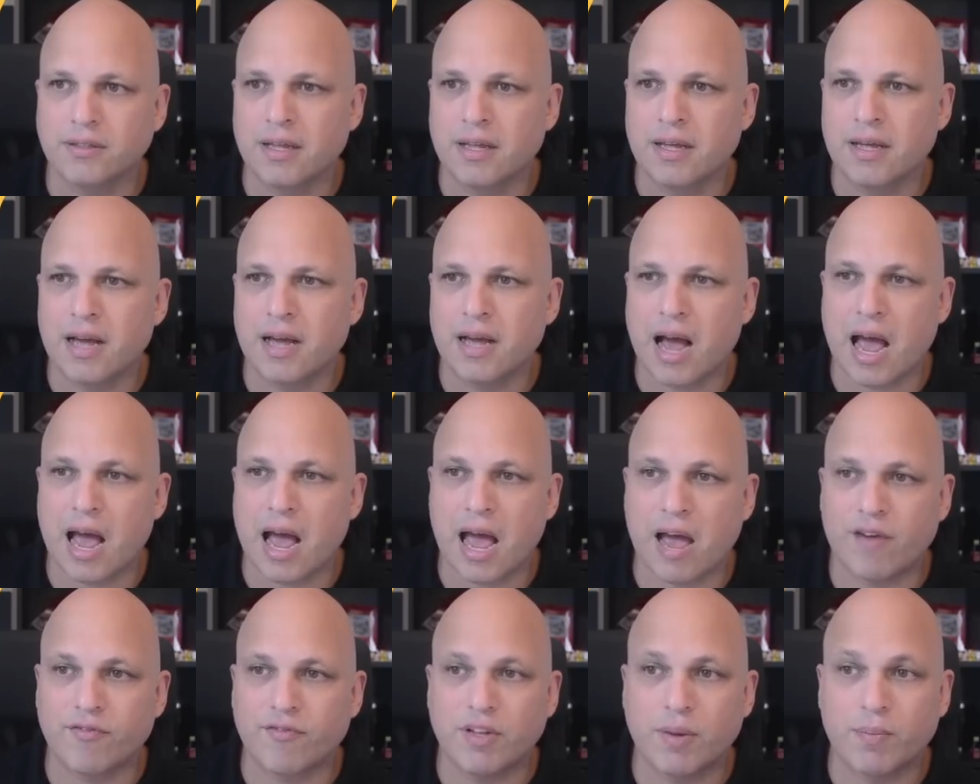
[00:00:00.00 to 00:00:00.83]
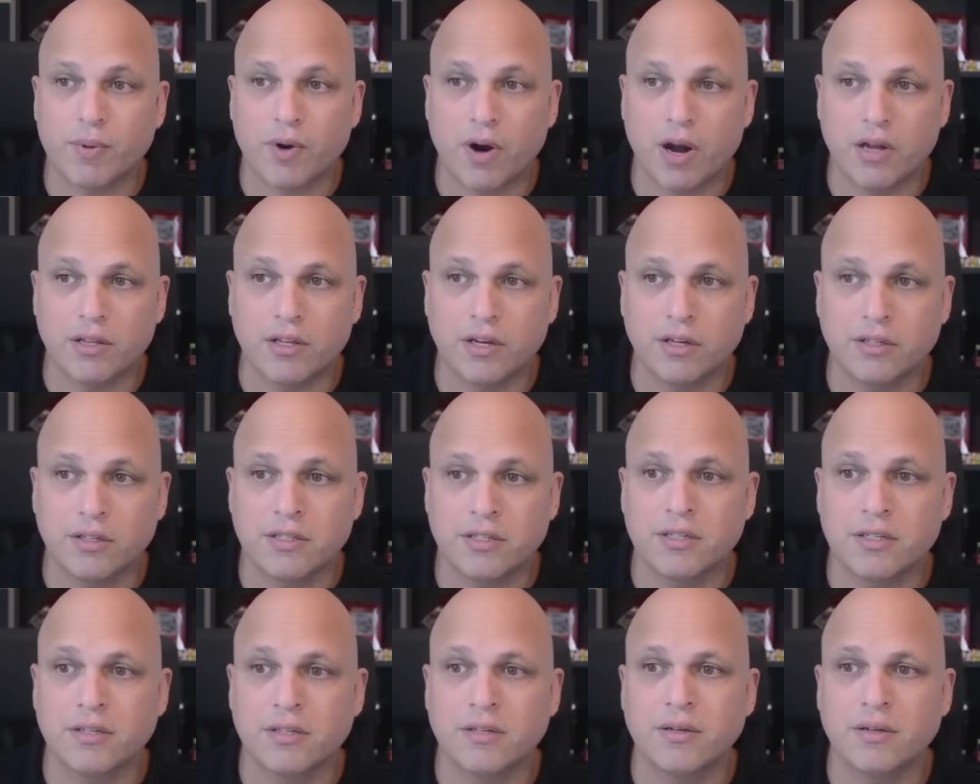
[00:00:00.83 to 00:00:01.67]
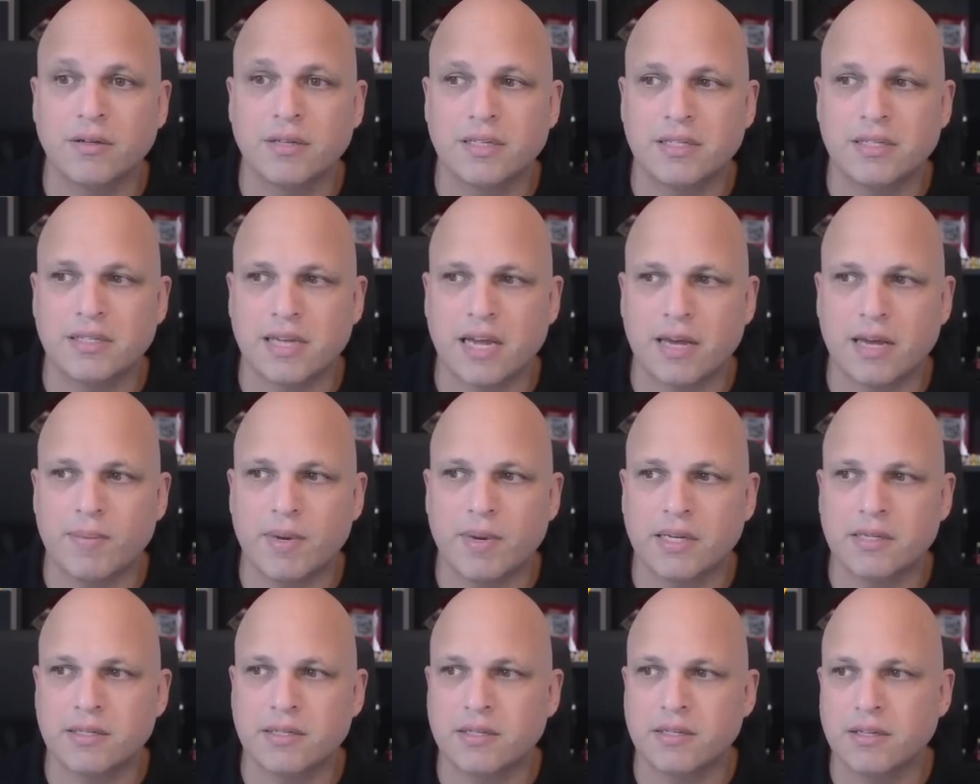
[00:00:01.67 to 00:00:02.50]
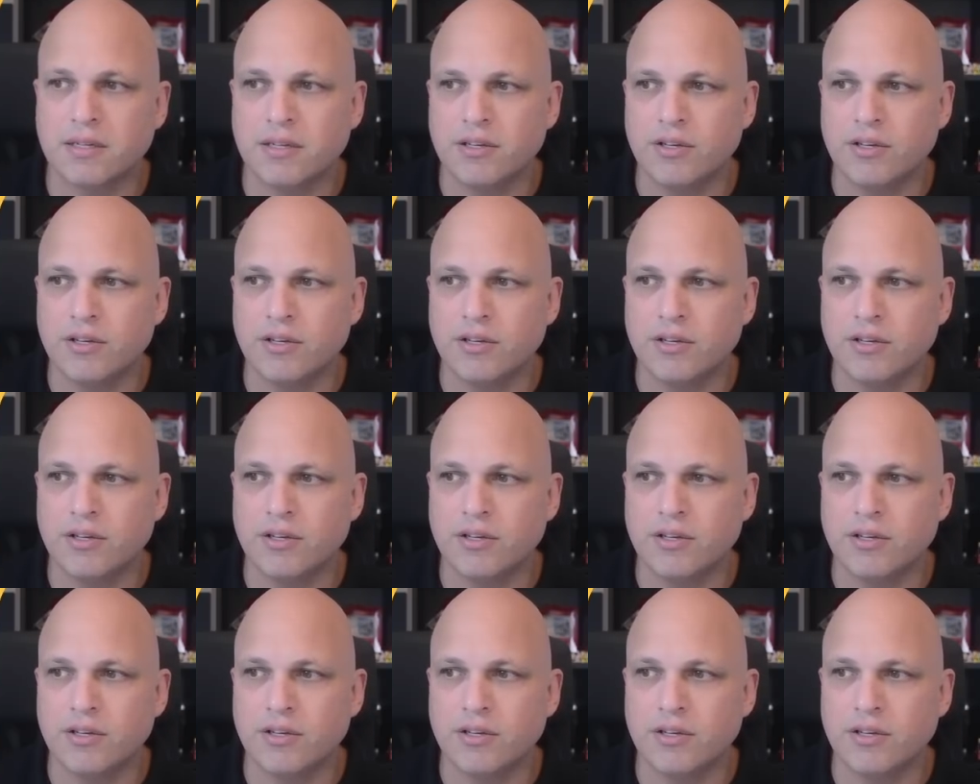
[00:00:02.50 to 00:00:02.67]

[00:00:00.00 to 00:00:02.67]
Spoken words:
I have the product, Zabbix,